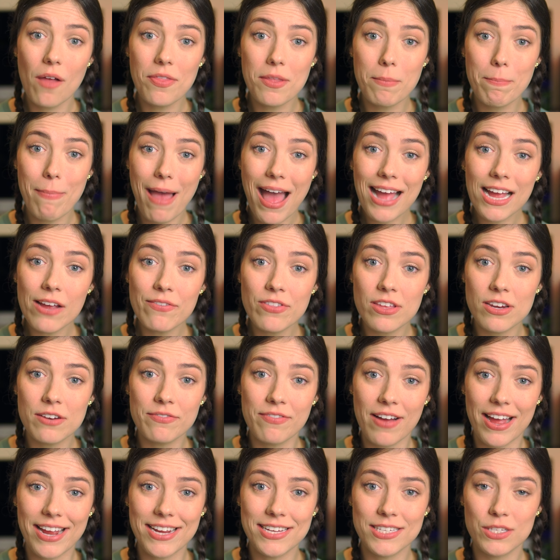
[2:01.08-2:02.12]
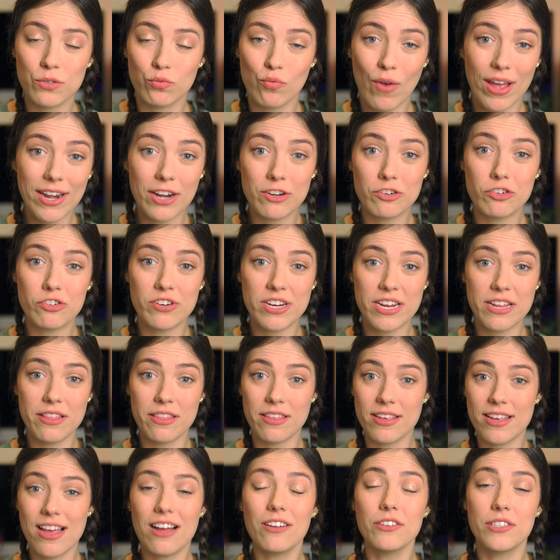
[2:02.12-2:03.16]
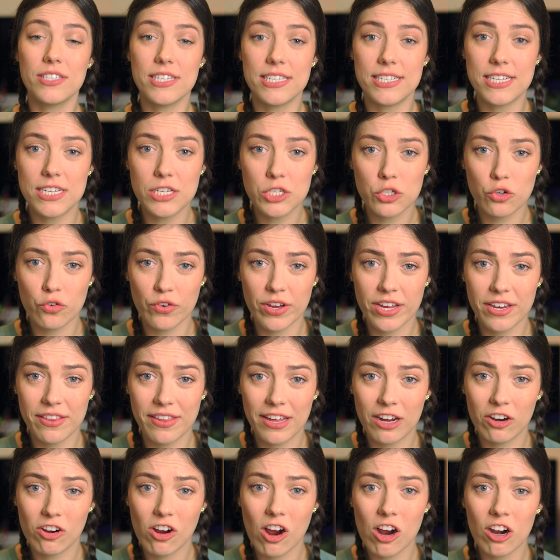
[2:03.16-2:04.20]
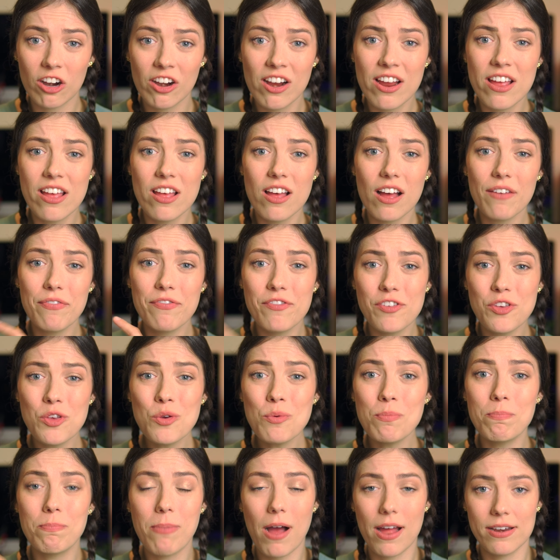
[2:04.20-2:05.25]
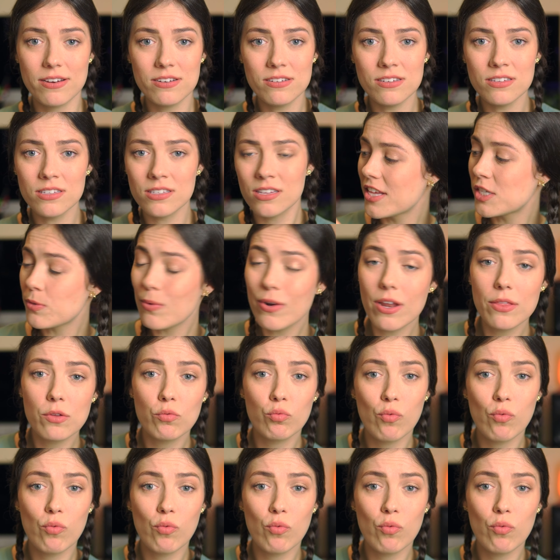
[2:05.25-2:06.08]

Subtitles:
on the back of the device, right underneath the LCD screen, there are a few buttons. This one on the